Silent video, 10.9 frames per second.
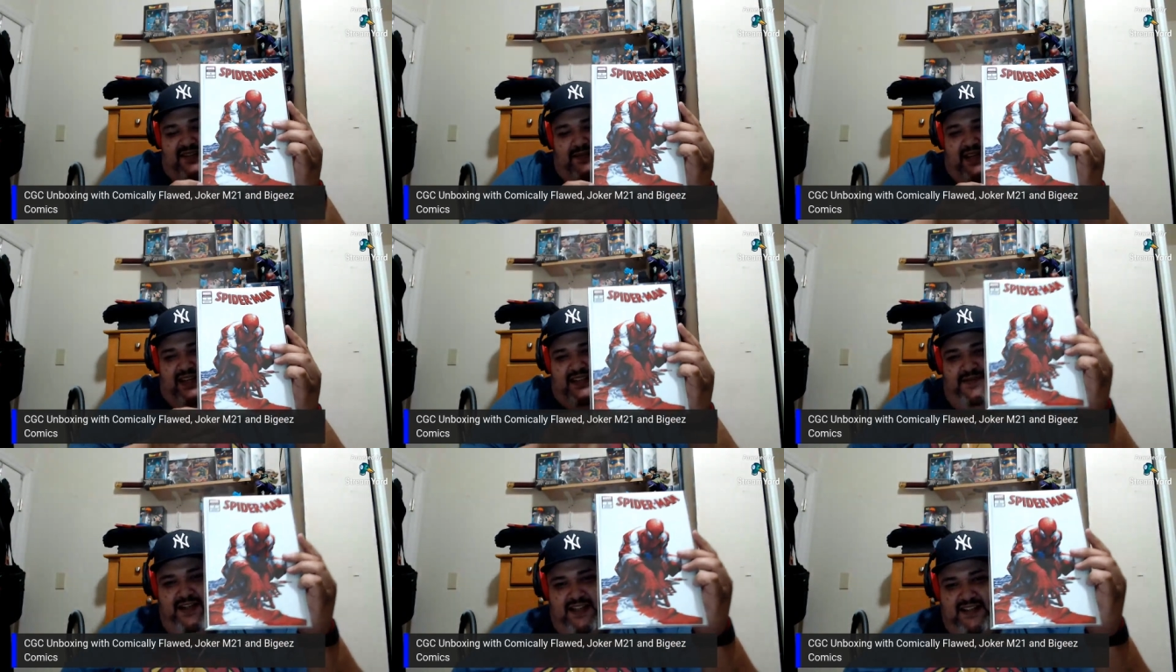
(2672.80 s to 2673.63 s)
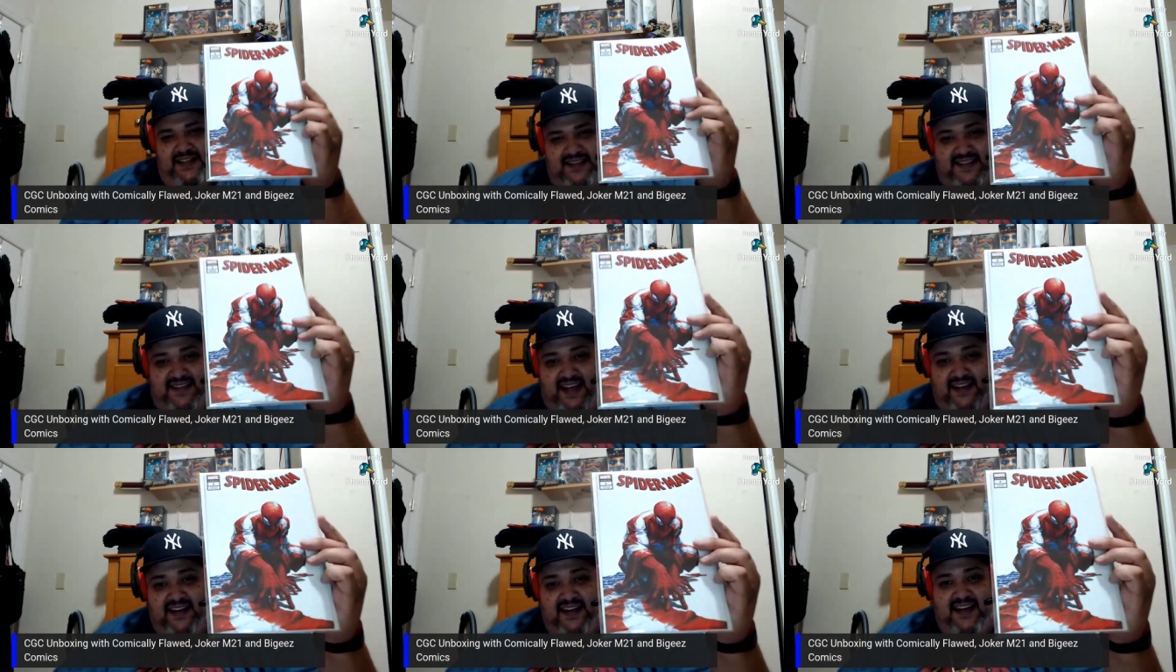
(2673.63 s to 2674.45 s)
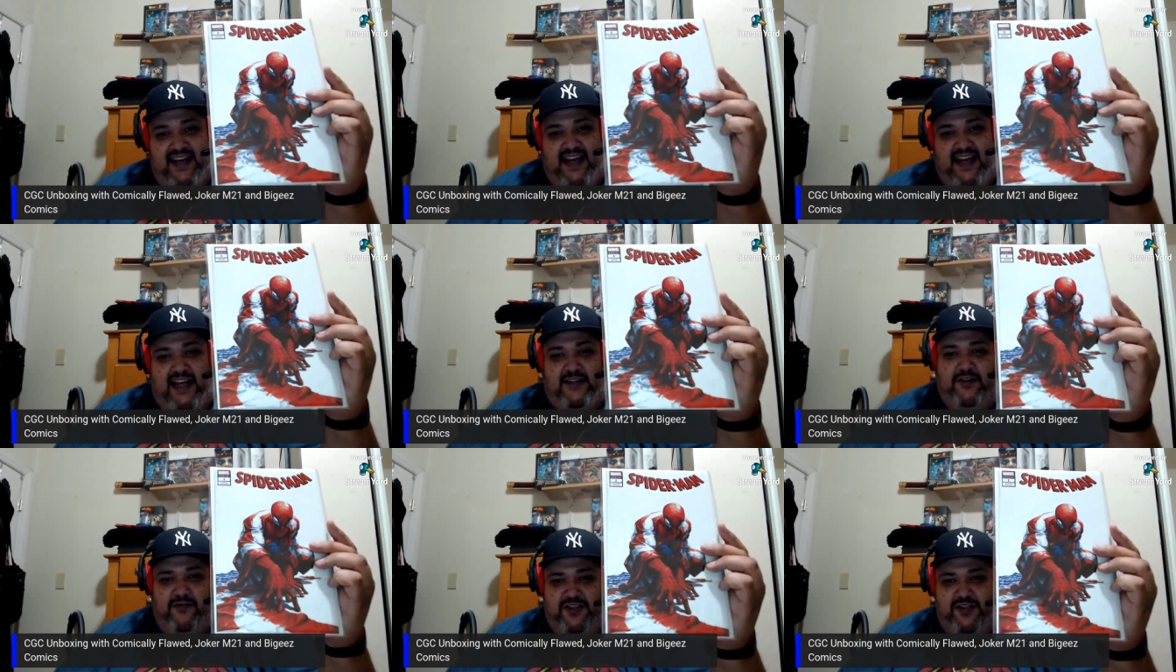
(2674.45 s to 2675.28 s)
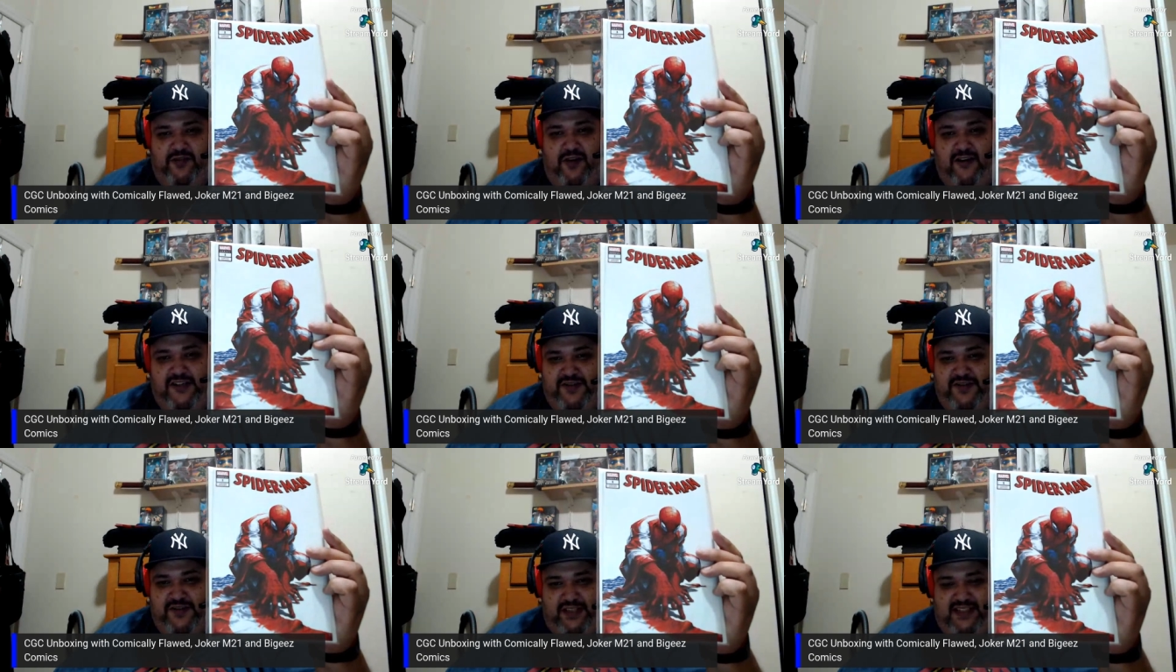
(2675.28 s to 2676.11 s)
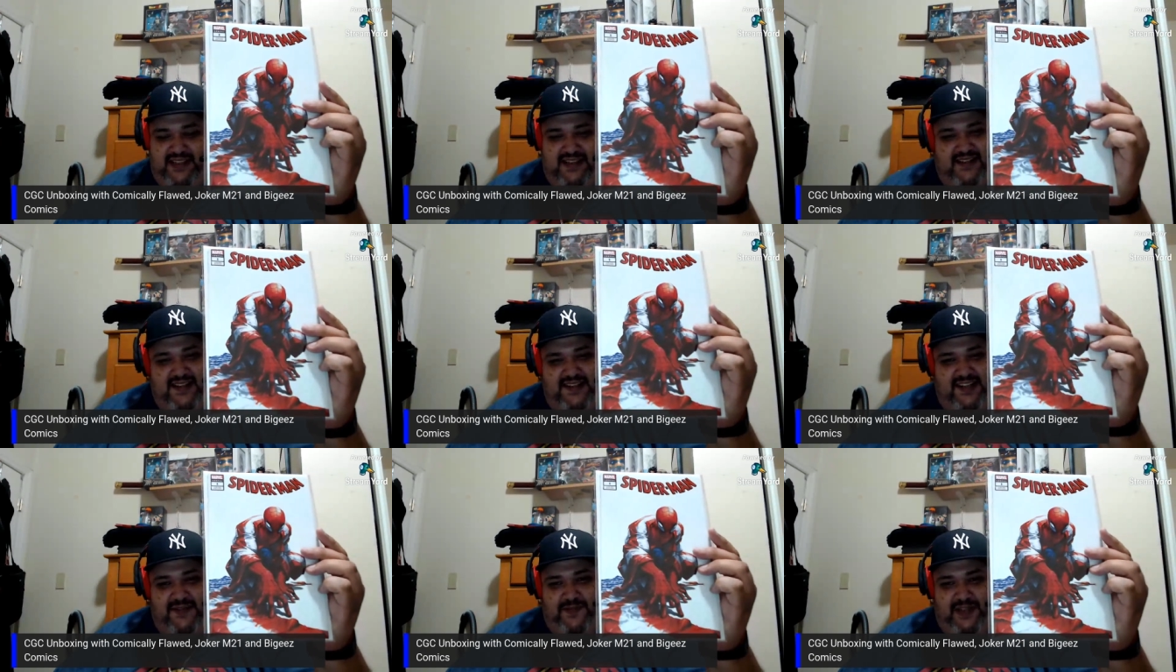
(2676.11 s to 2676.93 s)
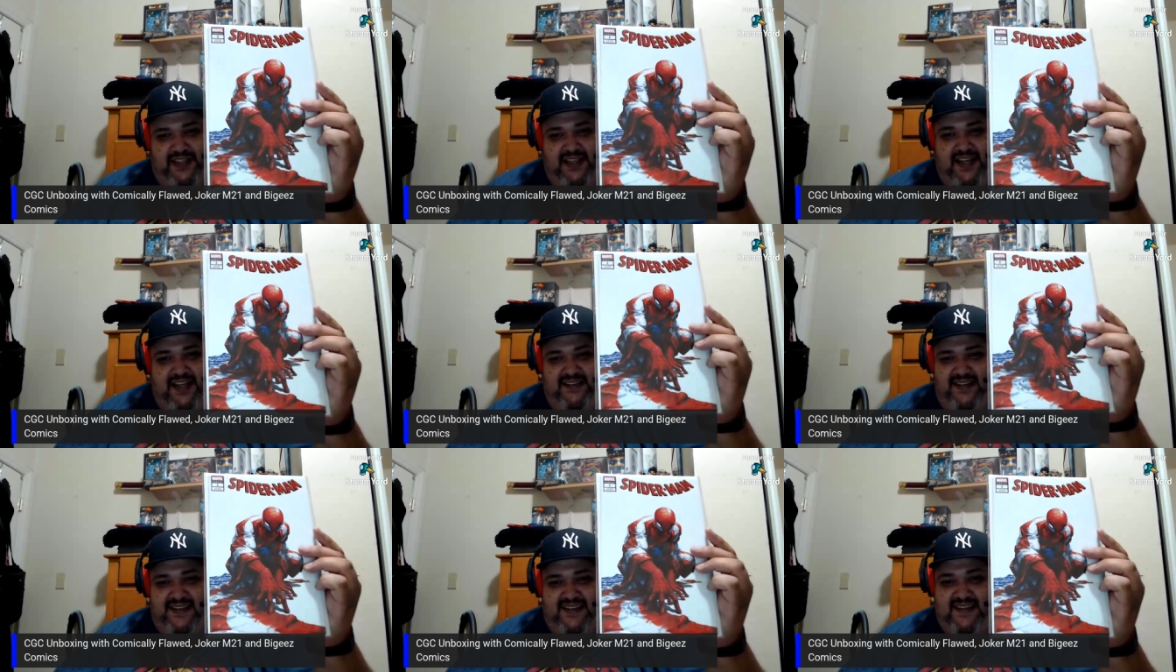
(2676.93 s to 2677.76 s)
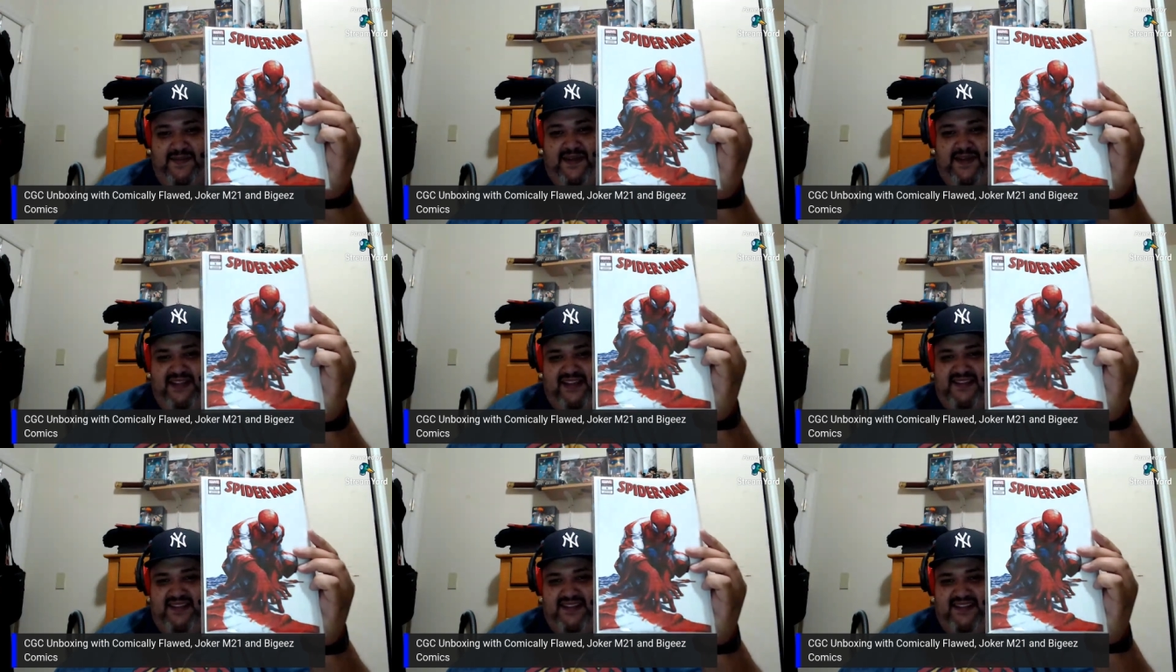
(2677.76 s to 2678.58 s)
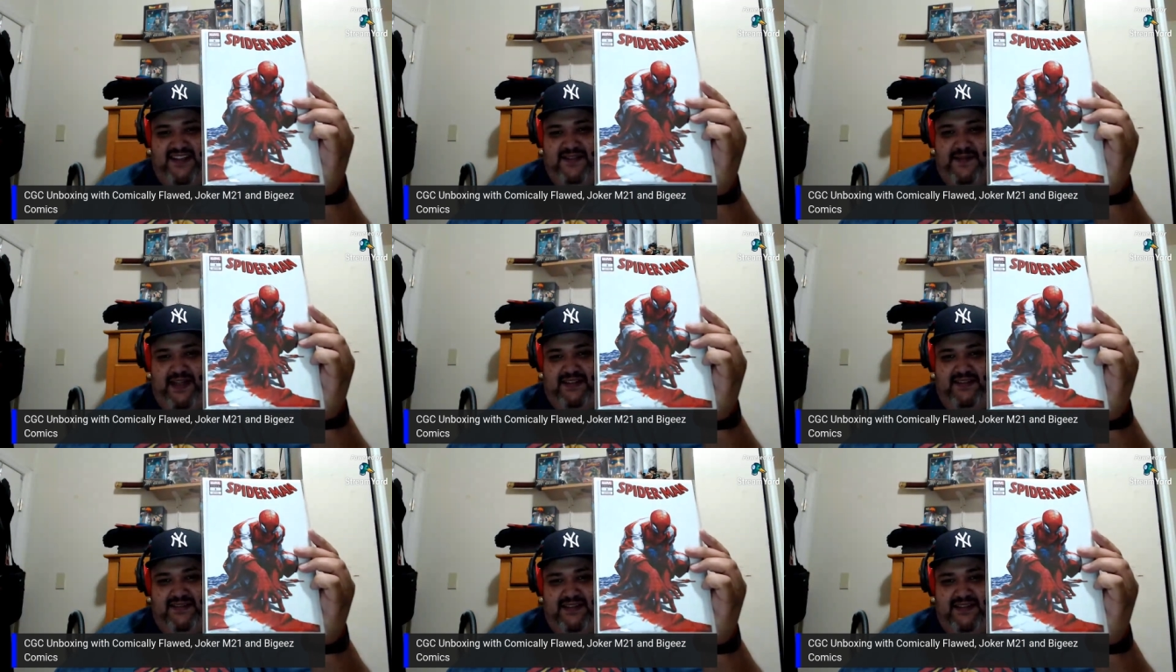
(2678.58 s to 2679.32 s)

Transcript: me is fucking sick. And I know the original Carnage one is, is good, but this is to me just as good, man.